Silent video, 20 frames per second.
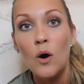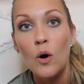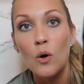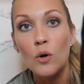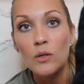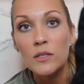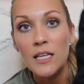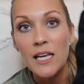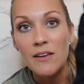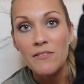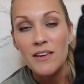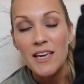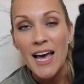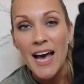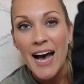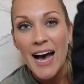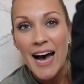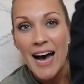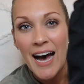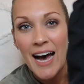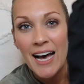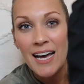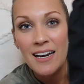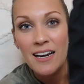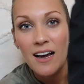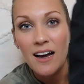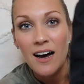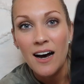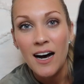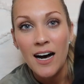Old Navy
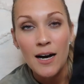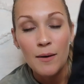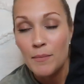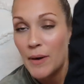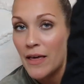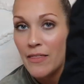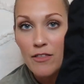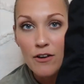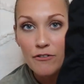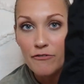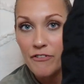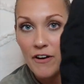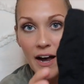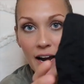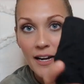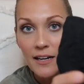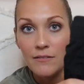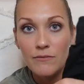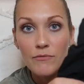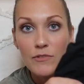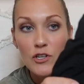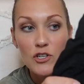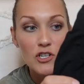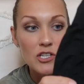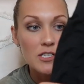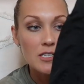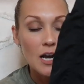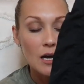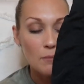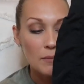had, um, and they're fine. They're
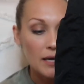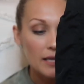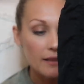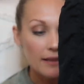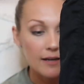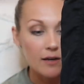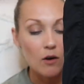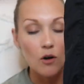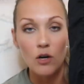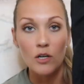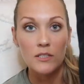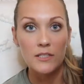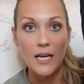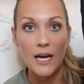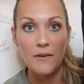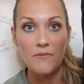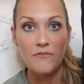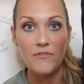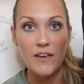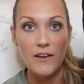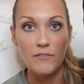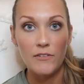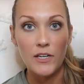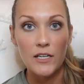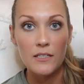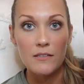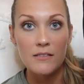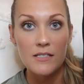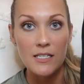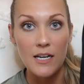just not my like all-time
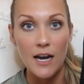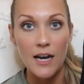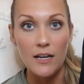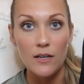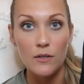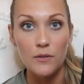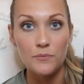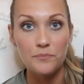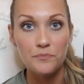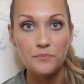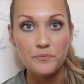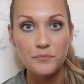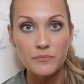favorite style.